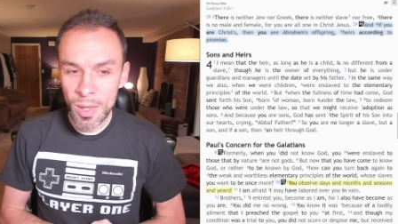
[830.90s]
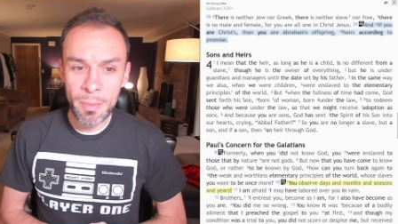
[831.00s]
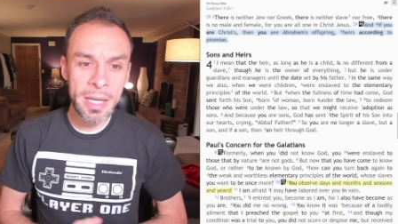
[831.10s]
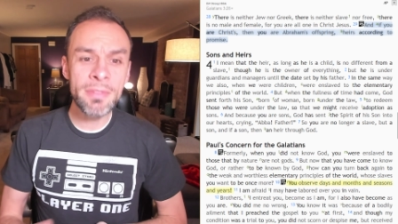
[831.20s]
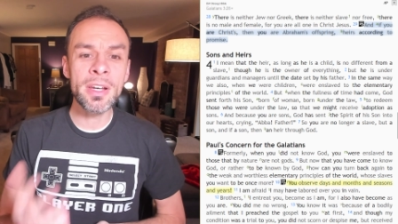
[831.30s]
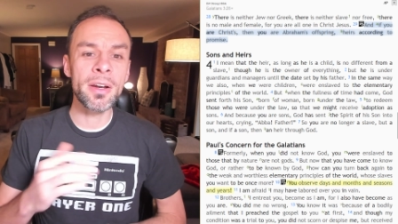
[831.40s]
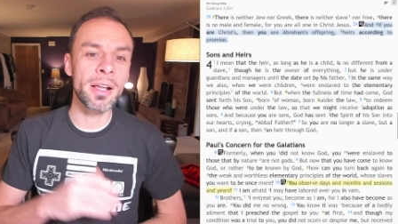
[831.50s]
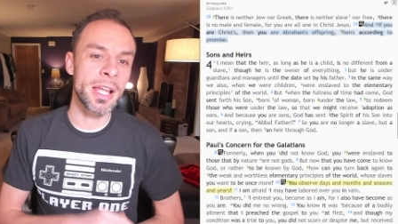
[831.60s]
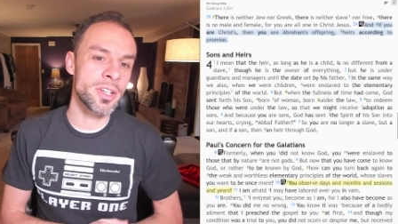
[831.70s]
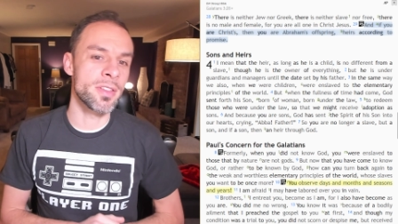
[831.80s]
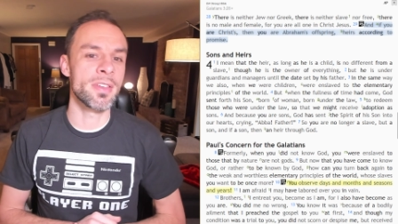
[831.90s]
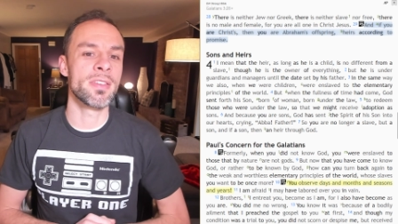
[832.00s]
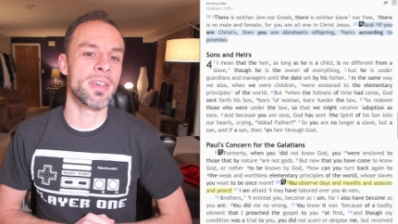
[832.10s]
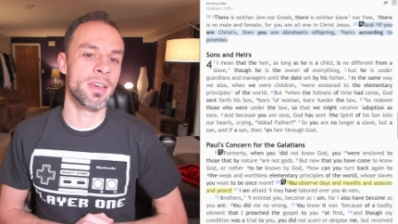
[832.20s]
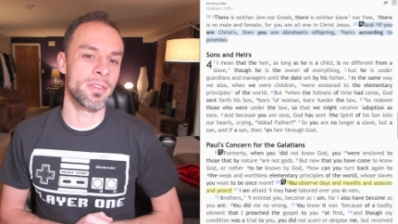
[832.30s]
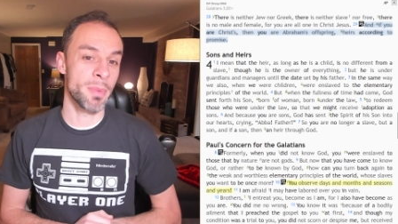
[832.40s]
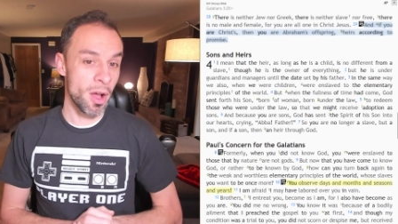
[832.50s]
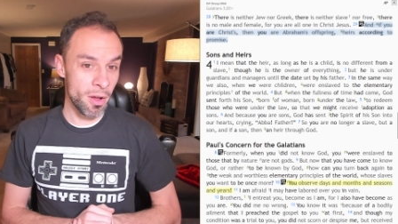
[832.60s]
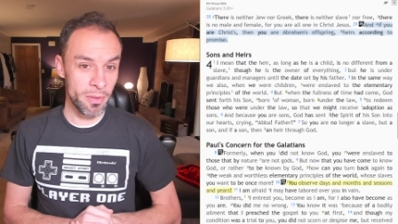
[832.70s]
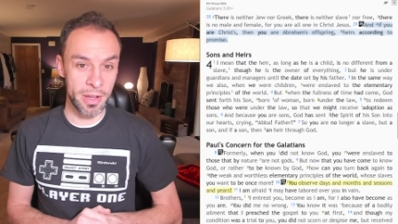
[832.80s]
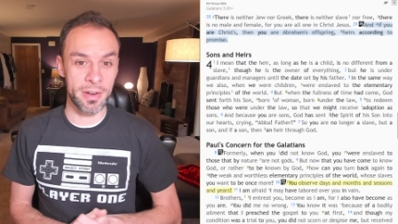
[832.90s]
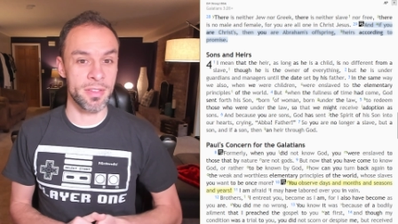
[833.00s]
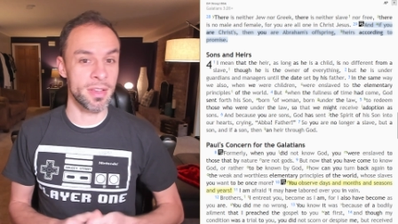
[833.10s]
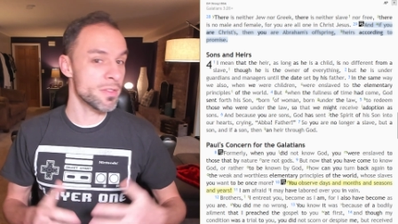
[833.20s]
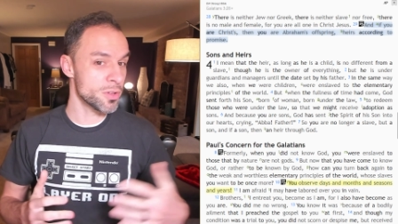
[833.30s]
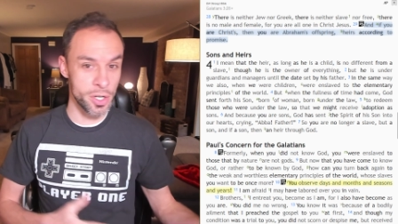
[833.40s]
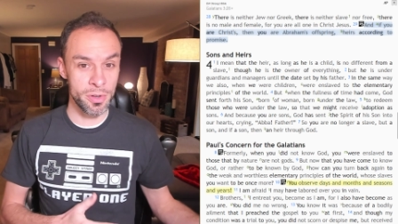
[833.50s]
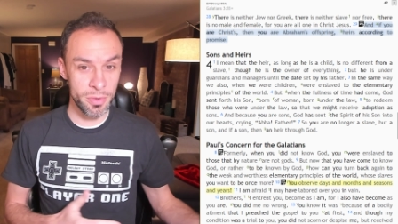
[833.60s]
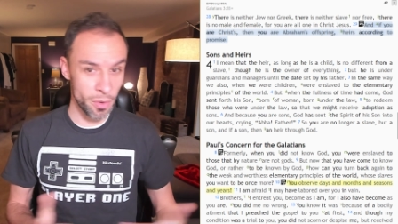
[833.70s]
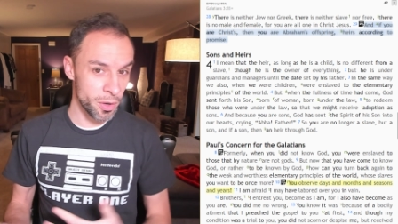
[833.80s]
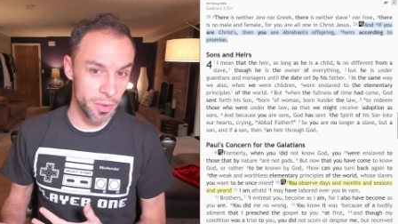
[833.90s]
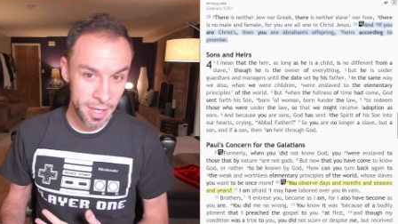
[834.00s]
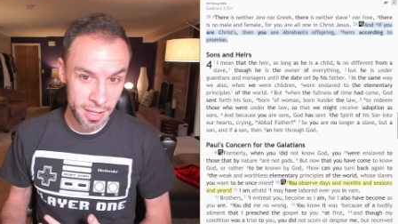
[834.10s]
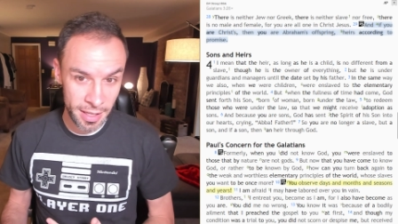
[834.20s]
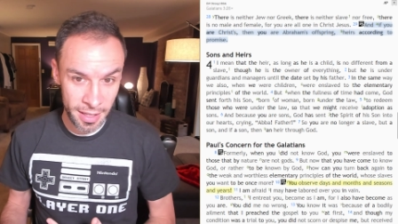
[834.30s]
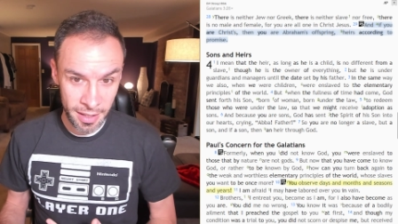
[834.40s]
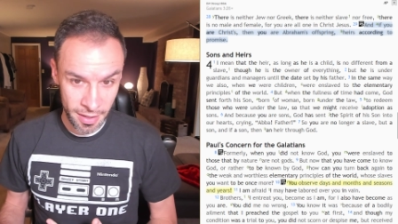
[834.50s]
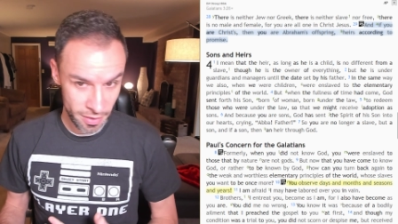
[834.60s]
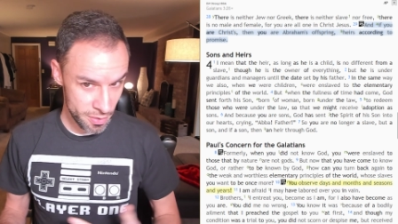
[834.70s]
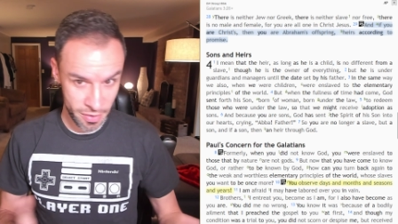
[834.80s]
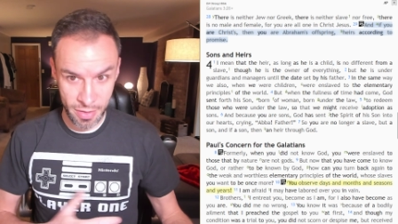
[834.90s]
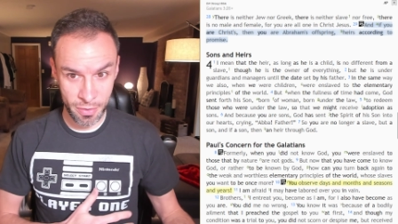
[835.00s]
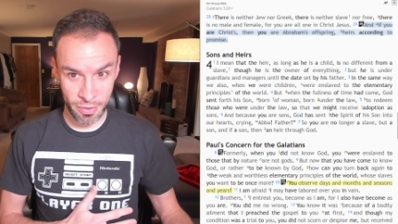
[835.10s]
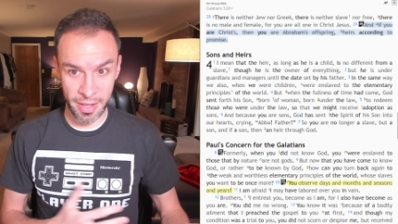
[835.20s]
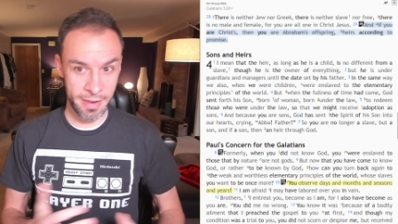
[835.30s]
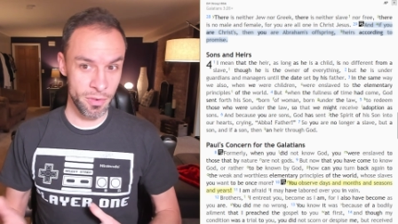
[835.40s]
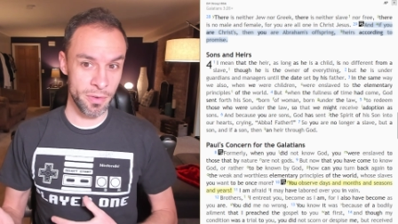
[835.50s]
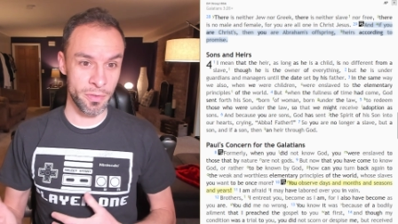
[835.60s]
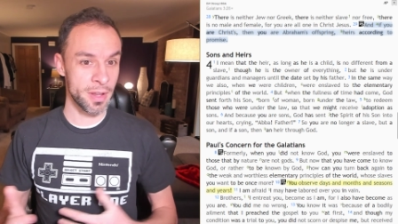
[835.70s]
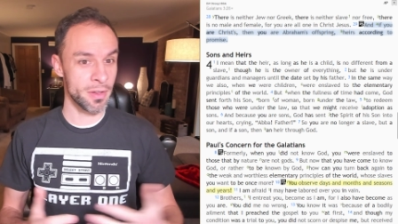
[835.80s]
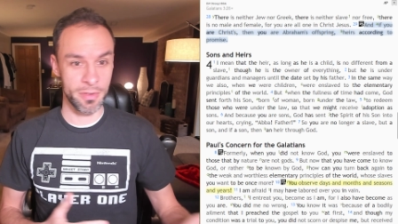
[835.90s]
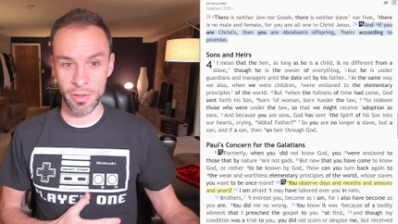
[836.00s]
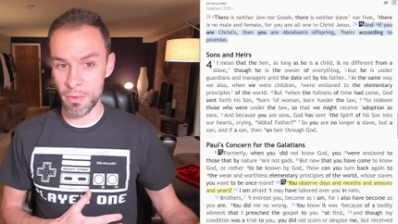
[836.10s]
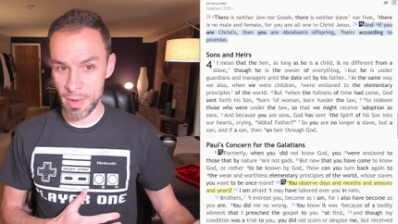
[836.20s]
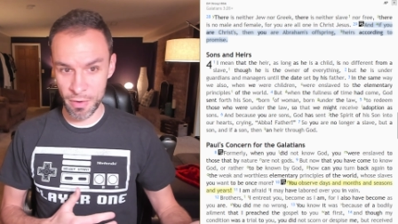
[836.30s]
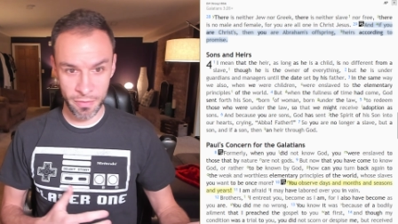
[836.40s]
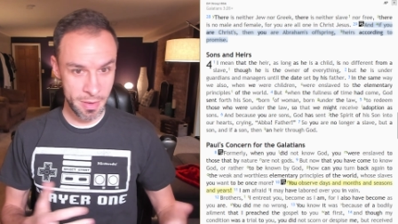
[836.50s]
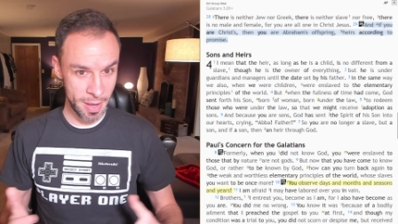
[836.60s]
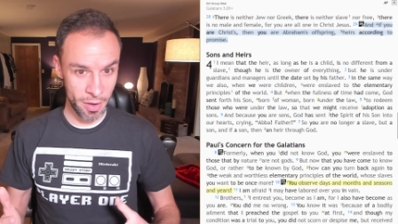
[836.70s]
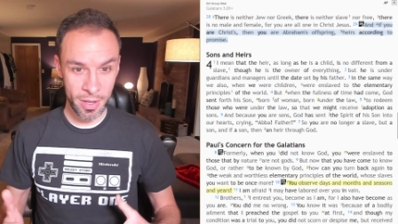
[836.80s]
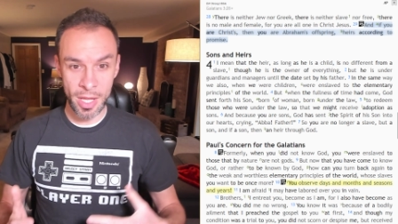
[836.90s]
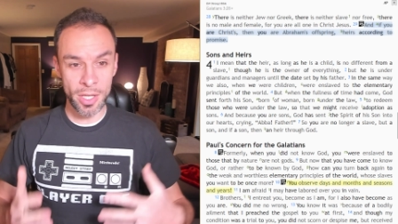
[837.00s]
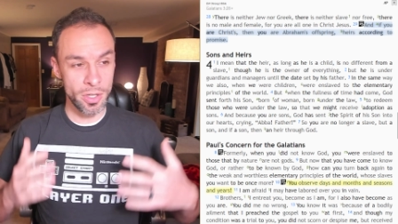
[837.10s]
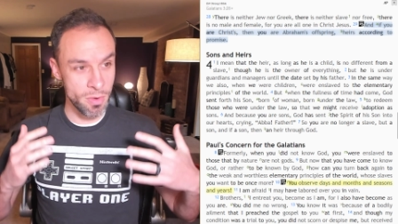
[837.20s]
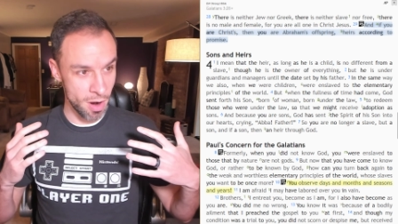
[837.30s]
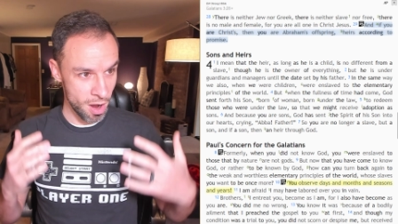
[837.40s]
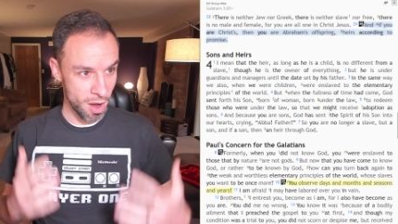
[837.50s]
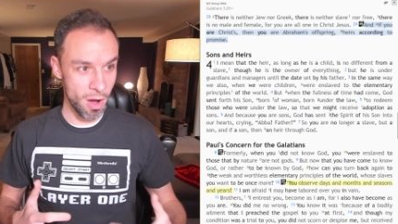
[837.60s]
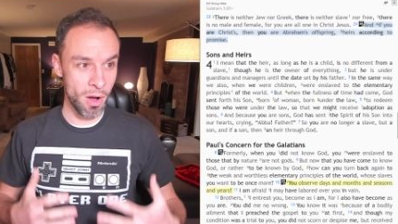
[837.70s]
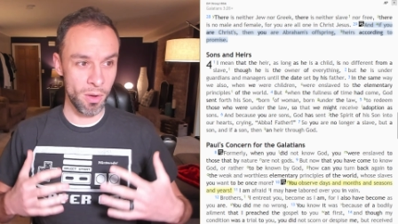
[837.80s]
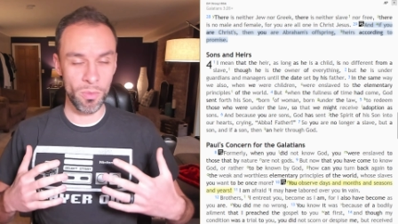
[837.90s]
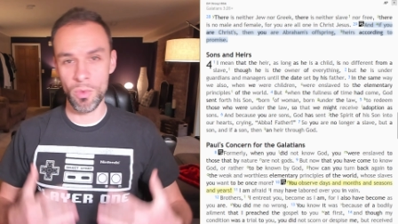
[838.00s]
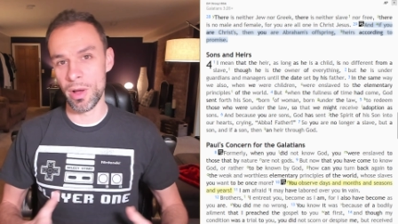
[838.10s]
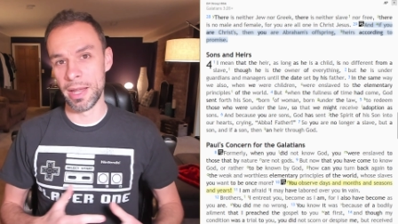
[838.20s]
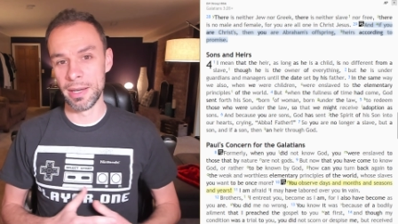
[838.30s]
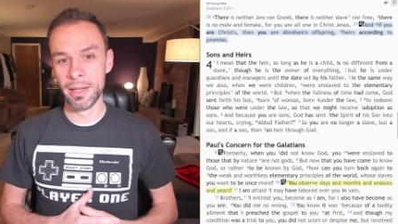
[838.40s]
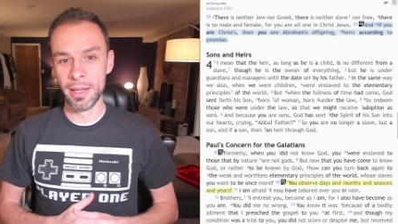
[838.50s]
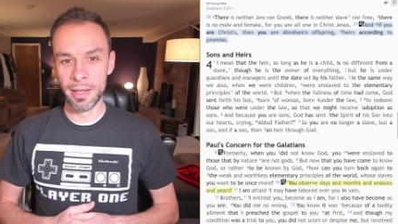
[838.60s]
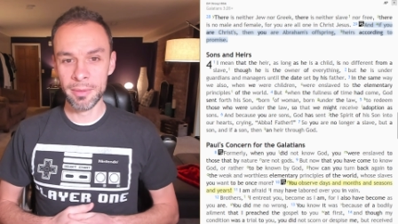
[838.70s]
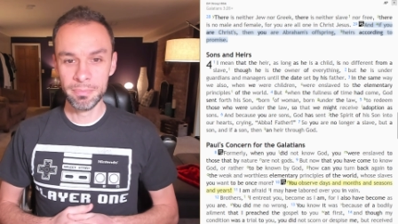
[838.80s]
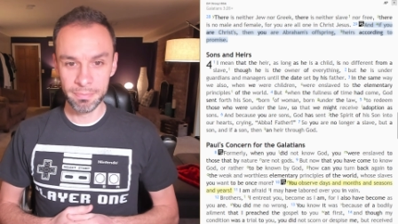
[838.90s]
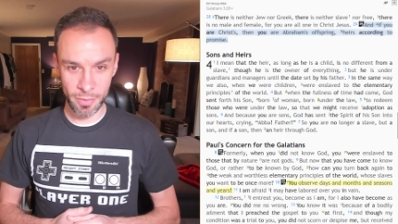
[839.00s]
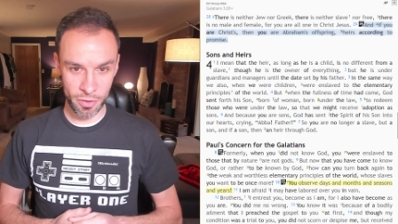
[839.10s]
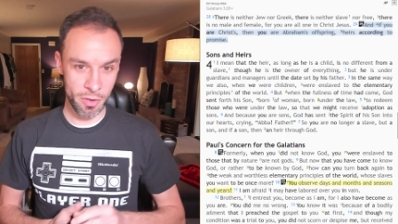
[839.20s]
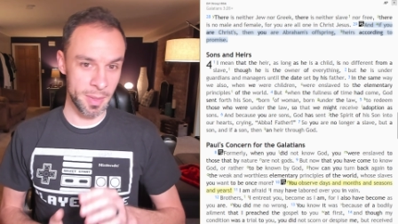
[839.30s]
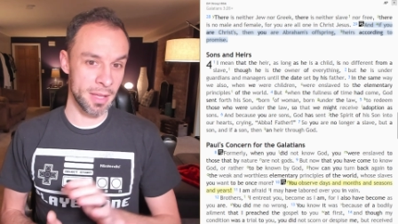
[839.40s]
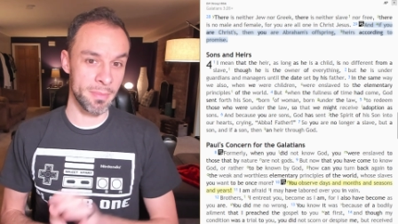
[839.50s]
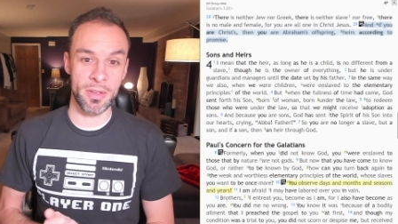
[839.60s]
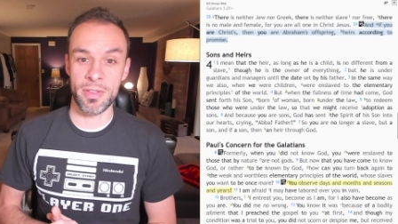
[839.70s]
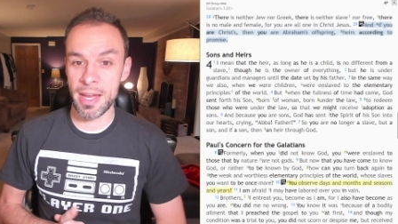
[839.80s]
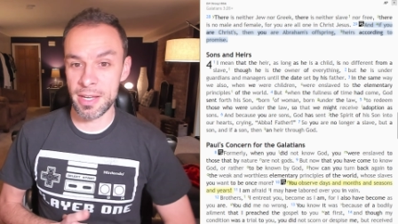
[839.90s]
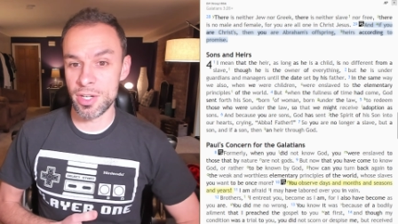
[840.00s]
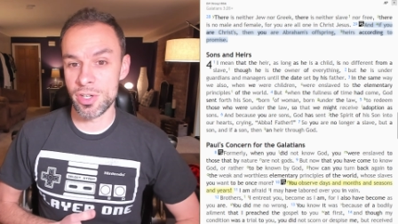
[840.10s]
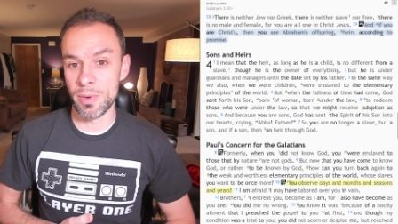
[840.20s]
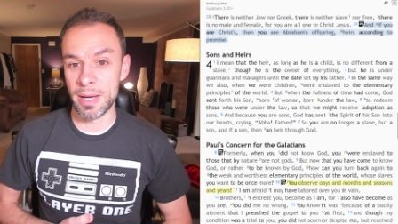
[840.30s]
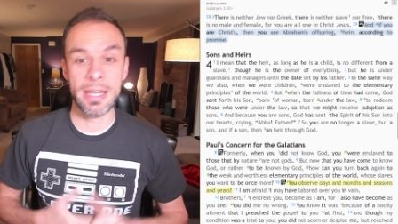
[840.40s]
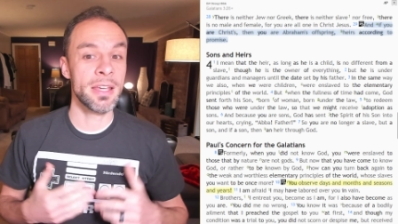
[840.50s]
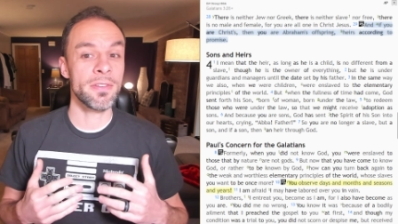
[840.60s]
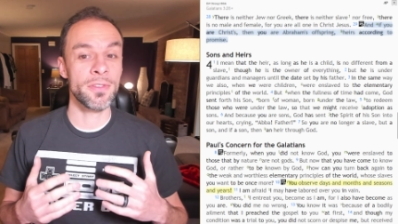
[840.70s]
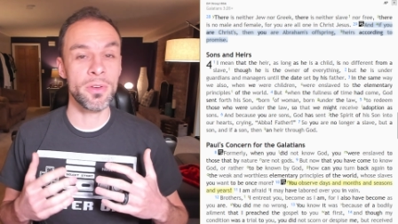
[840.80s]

But even here in Galatians, he says, Paul, there is neither Jew nor Greek, there is neither slave nor free, there is no male, female. You are all one, excuse me, in Messiah Yeshua. And if